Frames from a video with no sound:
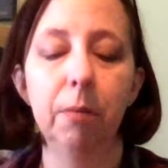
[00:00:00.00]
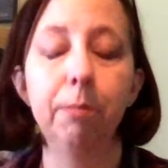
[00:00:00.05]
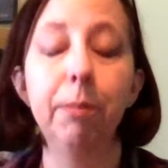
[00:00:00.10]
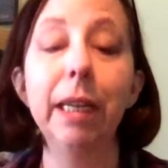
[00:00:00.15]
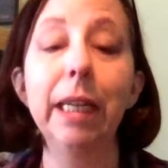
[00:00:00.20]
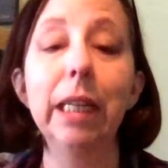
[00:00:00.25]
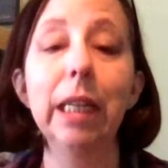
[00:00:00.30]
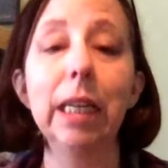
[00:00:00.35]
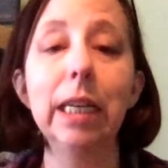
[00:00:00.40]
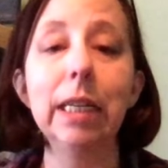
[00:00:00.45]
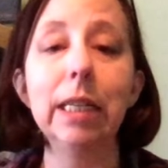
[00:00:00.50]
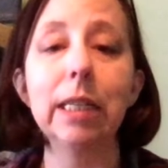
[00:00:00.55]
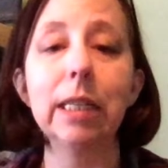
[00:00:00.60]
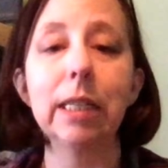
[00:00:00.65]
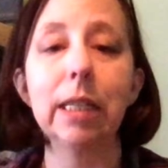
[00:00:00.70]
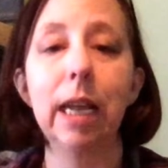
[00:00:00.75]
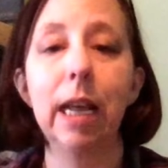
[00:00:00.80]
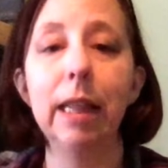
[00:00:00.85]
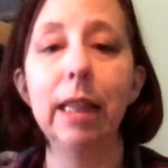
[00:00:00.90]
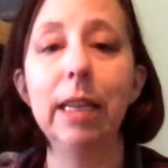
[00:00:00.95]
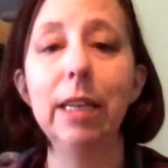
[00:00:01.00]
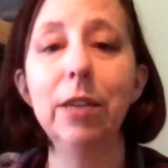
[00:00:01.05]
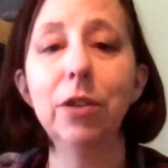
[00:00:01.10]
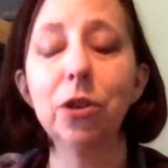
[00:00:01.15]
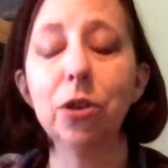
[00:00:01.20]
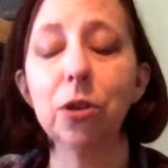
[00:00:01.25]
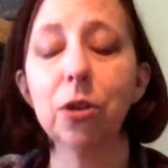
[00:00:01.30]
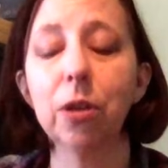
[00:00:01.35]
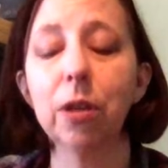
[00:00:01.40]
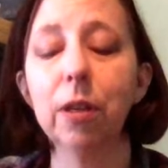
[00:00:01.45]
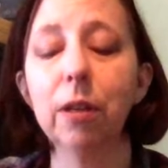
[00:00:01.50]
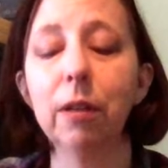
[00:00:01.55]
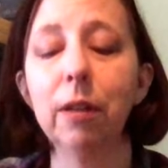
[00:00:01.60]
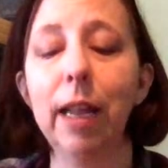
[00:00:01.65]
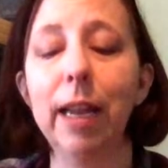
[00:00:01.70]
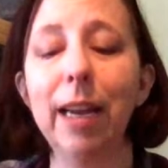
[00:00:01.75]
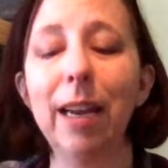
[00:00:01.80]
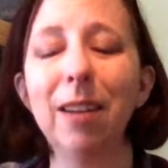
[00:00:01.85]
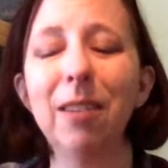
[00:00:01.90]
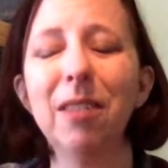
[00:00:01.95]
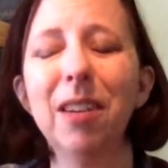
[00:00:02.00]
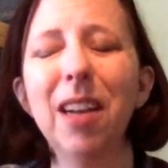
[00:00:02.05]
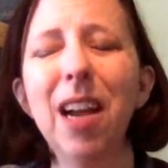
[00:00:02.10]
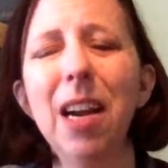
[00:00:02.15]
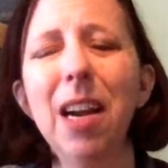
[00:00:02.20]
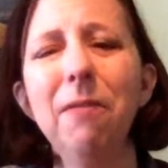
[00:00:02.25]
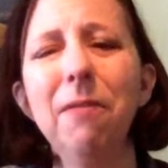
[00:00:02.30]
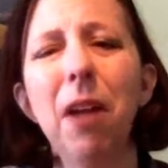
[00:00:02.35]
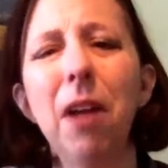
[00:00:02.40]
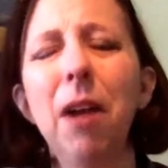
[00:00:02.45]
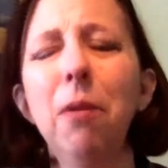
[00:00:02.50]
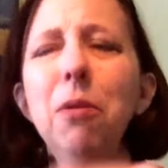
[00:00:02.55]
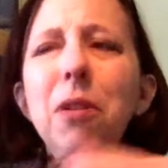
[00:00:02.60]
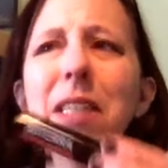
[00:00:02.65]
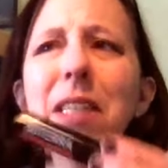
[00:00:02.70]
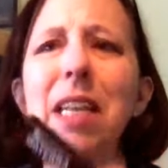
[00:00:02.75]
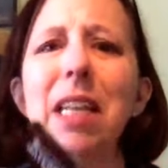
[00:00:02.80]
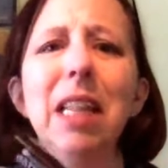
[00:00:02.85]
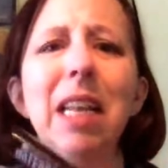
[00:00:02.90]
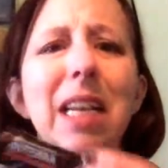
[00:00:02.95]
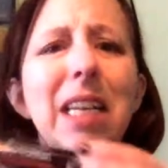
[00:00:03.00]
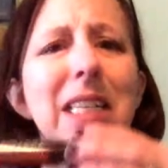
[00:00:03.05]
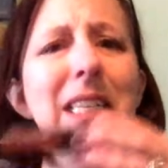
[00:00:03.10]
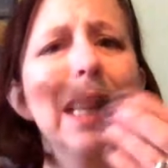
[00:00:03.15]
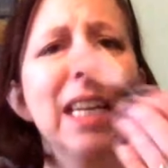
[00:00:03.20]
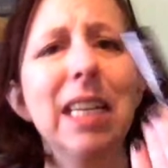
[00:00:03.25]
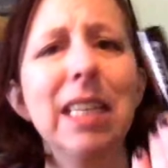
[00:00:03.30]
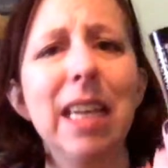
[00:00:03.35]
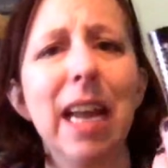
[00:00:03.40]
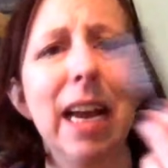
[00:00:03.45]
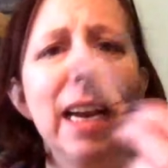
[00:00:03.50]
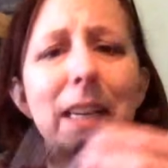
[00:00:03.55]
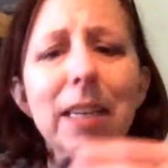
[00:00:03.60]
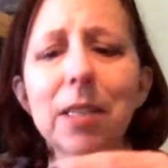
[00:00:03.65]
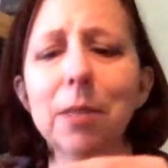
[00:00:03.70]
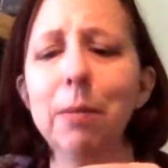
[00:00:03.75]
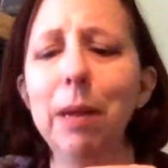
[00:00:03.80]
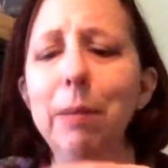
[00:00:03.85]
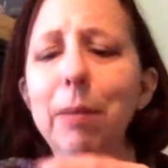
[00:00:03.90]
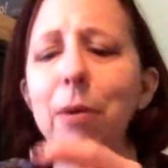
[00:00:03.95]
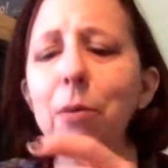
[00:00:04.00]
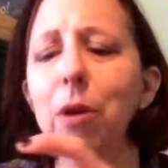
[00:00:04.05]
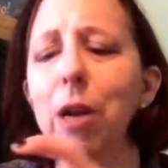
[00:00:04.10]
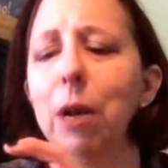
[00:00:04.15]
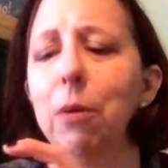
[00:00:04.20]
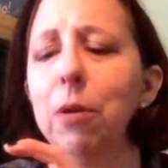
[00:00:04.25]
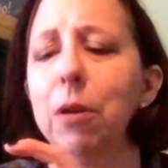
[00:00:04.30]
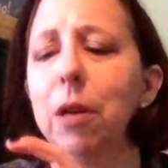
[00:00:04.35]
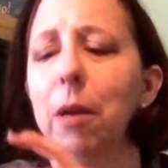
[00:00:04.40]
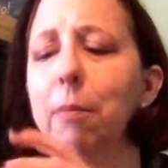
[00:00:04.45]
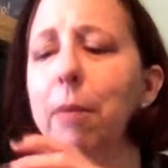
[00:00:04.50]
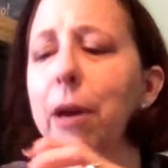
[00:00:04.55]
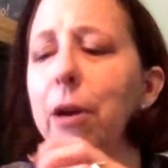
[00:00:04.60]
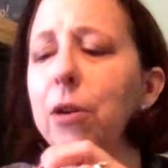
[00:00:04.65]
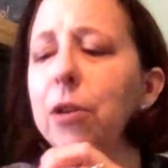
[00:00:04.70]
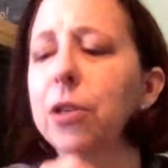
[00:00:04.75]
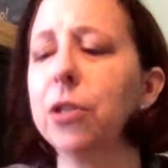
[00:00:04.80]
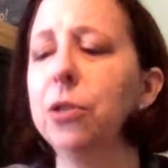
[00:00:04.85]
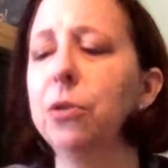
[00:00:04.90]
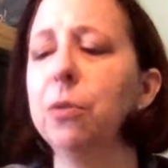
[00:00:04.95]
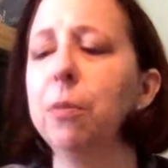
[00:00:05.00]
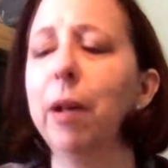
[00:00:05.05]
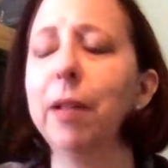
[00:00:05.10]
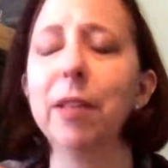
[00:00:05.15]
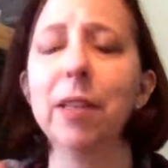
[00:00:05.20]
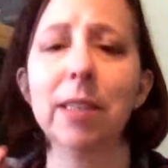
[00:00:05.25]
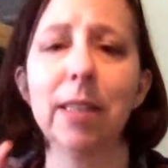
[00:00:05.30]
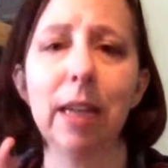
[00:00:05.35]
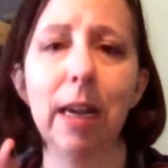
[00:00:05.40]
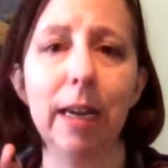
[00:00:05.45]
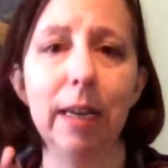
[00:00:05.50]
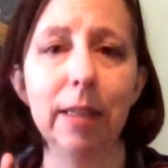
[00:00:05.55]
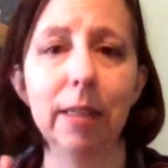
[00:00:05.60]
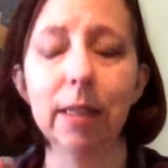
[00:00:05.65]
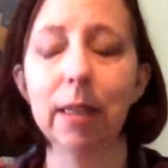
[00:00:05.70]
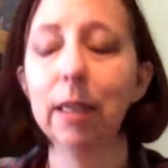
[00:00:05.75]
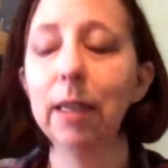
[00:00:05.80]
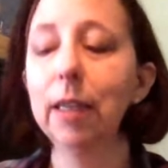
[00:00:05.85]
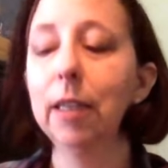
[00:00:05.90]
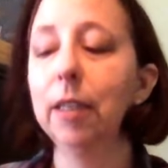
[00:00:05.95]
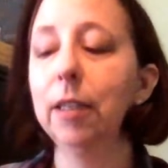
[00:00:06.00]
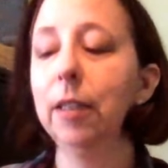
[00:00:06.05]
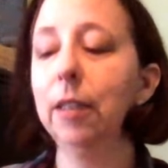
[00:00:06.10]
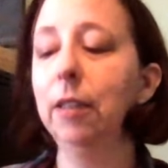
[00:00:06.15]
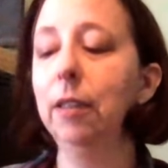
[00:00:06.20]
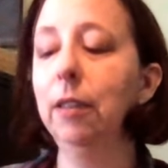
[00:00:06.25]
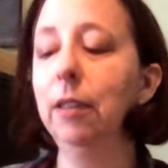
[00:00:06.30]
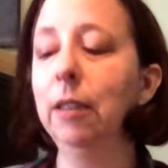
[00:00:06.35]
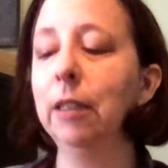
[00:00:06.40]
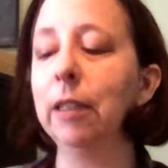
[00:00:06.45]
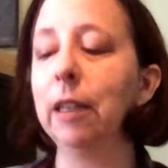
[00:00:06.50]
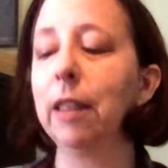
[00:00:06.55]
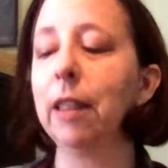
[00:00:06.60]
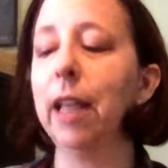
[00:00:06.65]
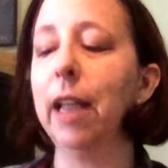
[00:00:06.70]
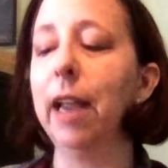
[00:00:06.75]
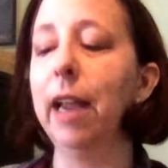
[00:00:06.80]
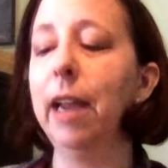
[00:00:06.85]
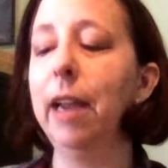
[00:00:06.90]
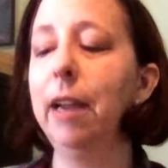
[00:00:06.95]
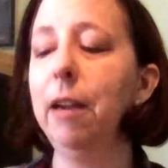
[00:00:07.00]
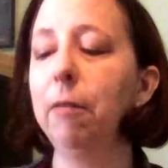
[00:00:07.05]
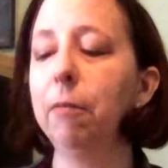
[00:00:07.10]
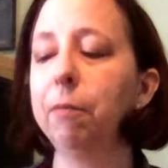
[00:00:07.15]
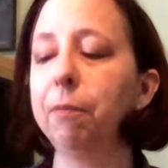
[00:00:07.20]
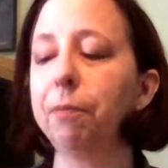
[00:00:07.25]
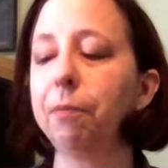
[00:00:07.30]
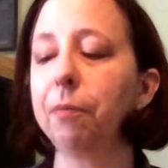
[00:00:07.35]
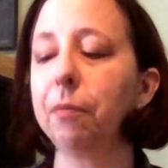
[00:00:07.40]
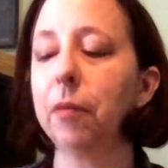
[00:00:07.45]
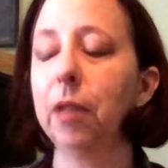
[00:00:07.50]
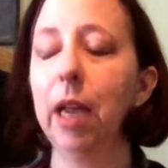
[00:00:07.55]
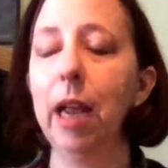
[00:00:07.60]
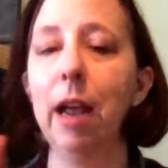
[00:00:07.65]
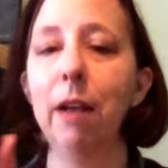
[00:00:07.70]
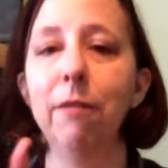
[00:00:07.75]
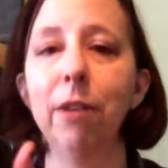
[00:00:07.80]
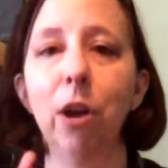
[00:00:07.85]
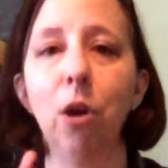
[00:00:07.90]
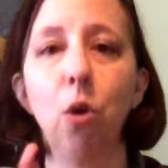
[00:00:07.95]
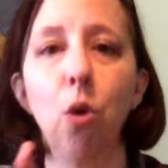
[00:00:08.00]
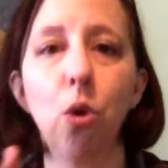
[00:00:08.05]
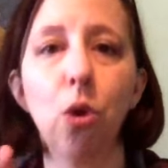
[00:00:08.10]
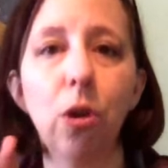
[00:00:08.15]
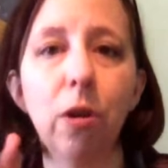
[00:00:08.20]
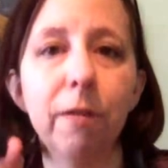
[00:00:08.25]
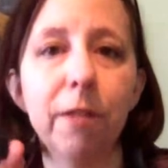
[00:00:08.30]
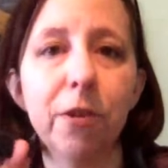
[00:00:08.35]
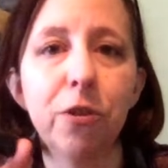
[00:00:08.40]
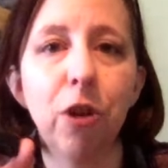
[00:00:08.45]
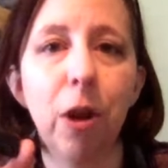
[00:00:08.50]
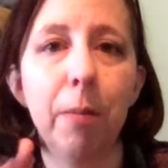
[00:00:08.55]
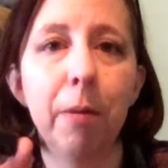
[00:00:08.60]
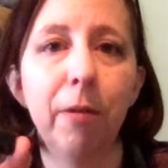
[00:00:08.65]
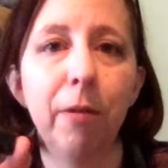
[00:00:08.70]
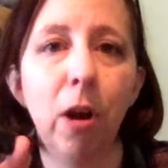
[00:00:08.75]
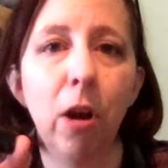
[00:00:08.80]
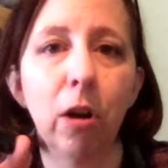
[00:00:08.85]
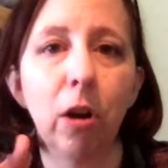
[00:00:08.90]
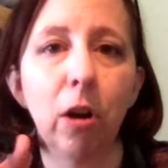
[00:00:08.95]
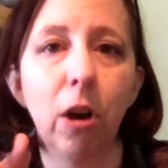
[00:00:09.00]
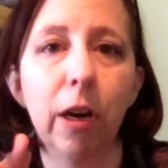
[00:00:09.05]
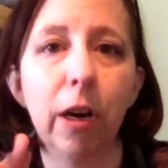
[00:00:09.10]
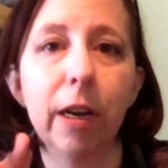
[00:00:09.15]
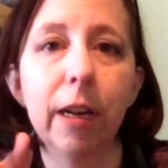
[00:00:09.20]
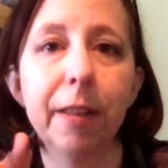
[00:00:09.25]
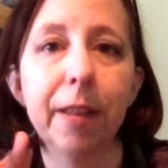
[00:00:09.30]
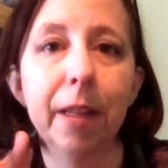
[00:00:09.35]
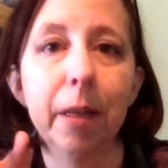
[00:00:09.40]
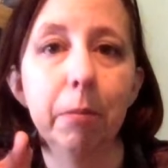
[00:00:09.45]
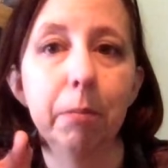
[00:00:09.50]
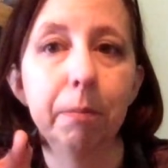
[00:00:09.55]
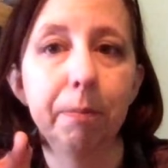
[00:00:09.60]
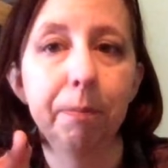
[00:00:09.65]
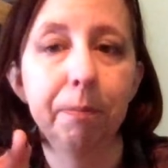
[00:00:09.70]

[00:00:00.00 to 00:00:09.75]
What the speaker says: beadlets, and these are like kind of, I would say like a Tic Tac is maybe what I would compare it to, about the size. They have a quarter of a drop of On Guard in them.